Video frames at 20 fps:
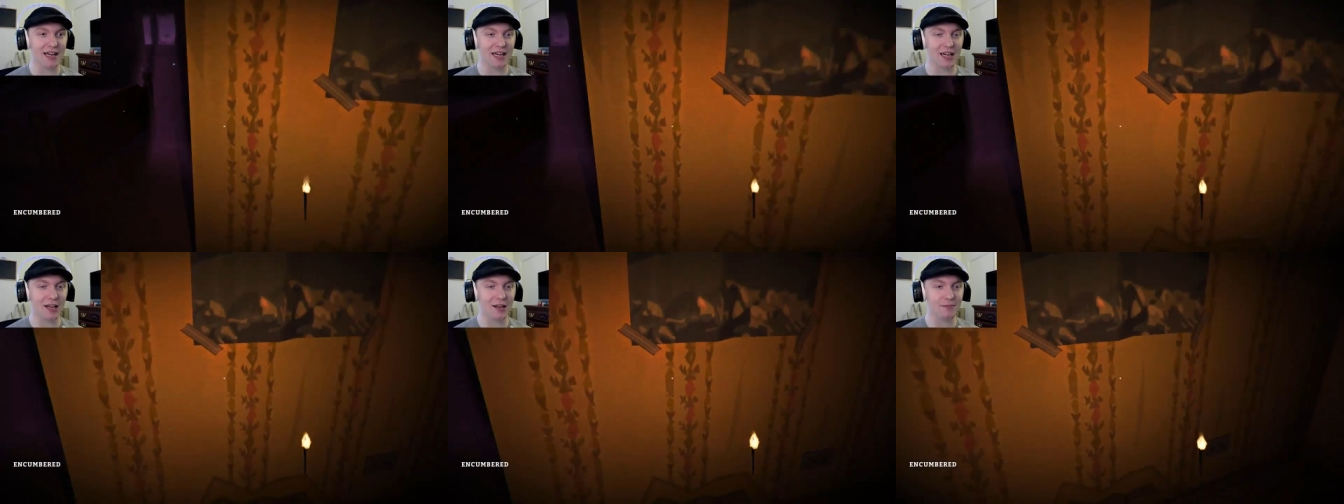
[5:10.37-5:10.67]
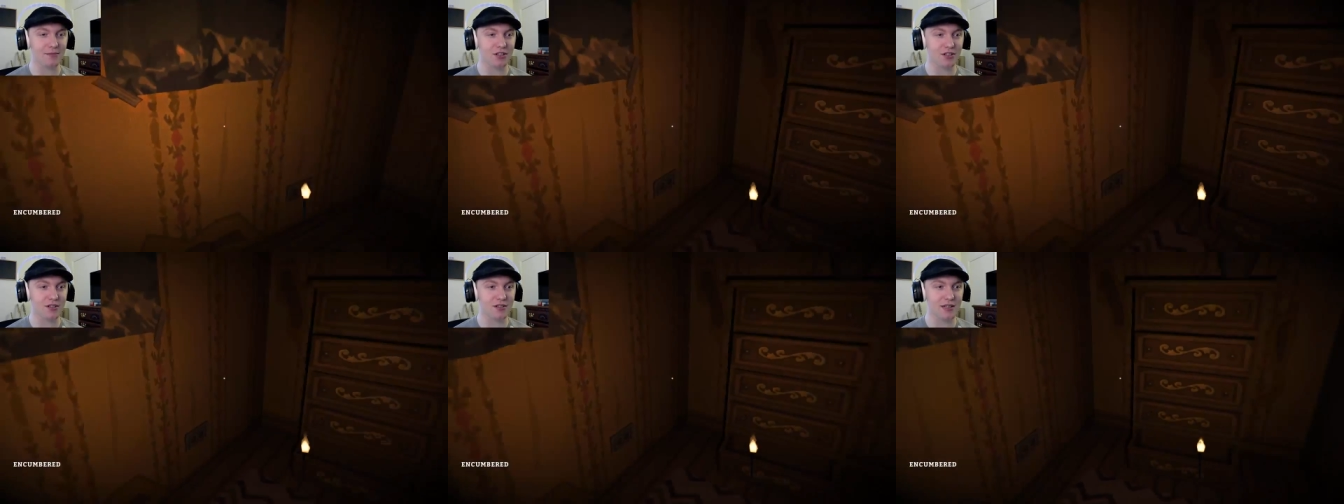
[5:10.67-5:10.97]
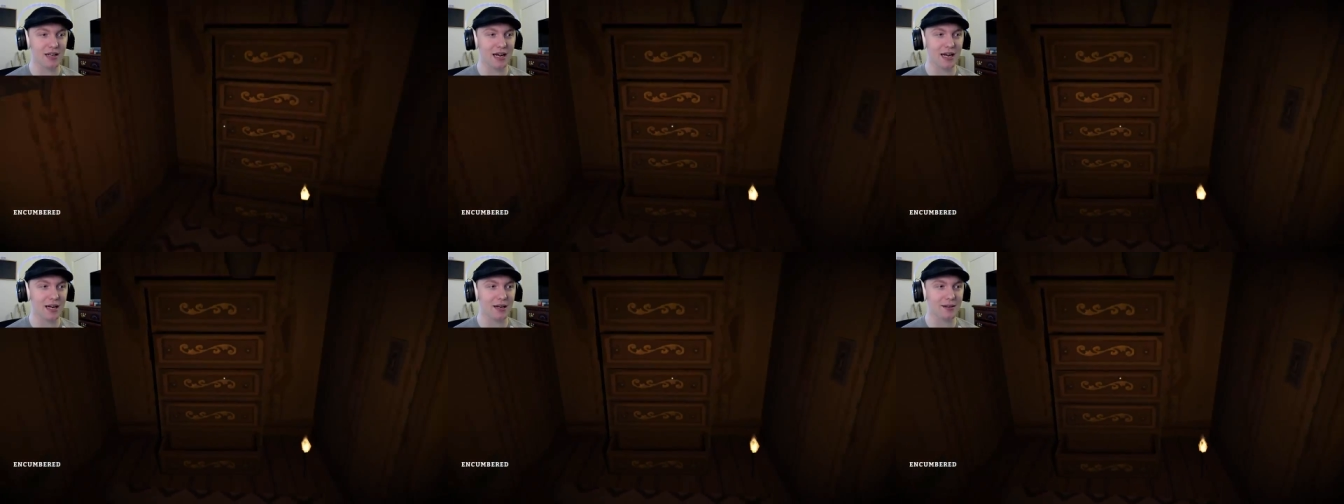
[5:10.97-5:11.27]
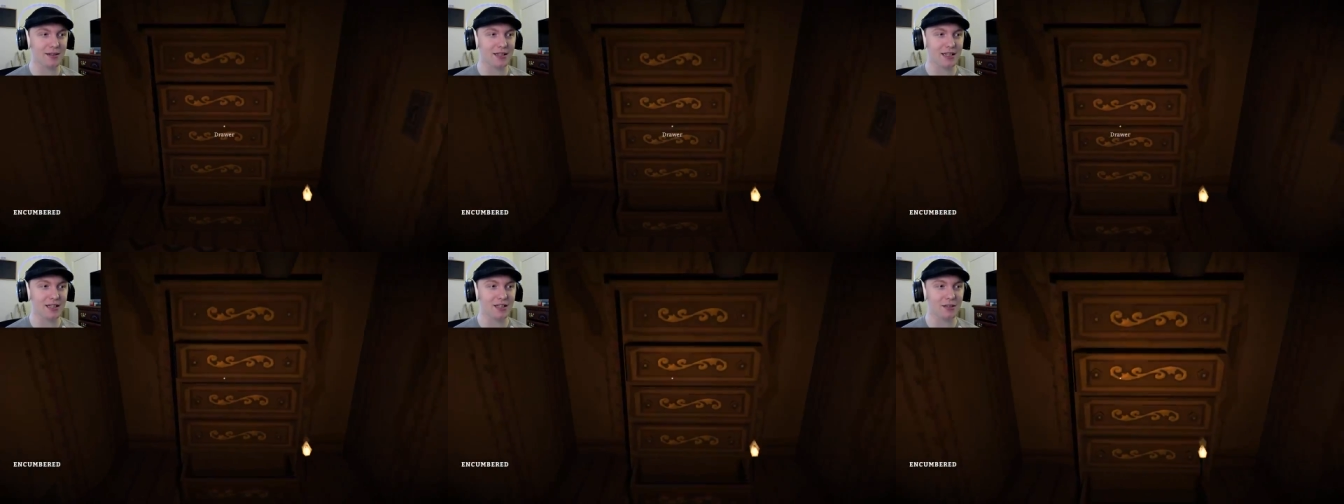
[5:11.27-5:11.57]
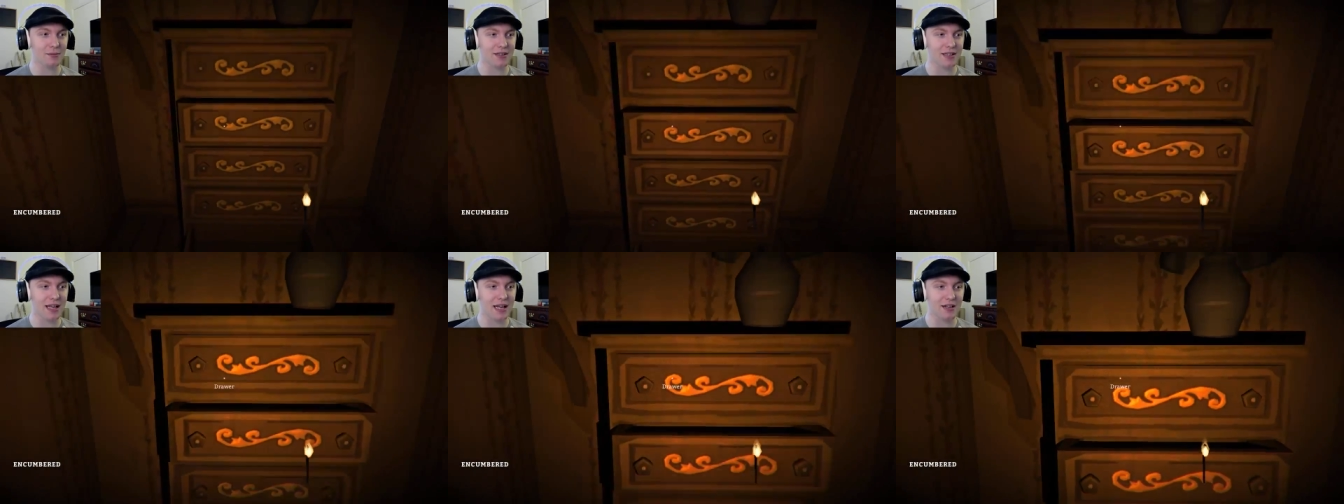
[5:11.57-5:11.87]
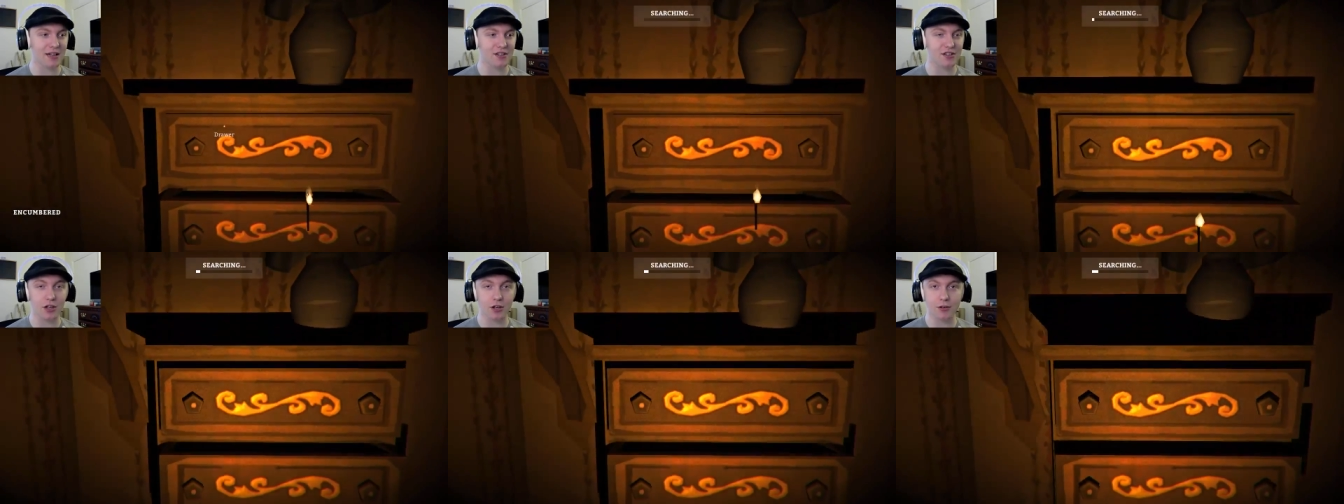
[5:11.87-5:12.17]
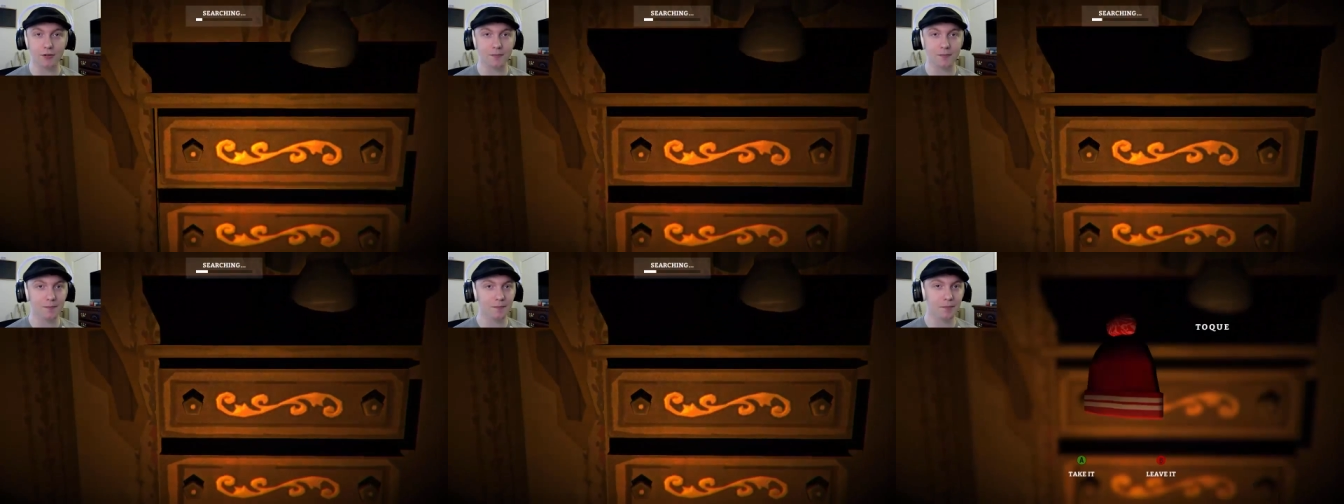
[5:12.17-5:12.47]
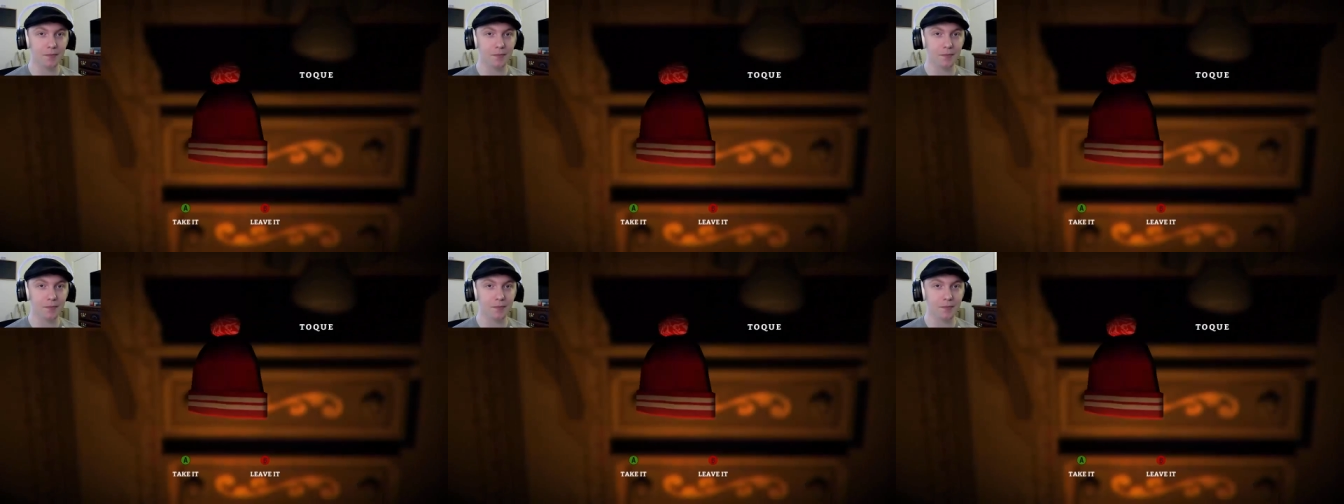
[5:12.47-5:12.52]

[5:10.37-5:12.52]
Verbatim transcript: and I'm just not dealing with that, so...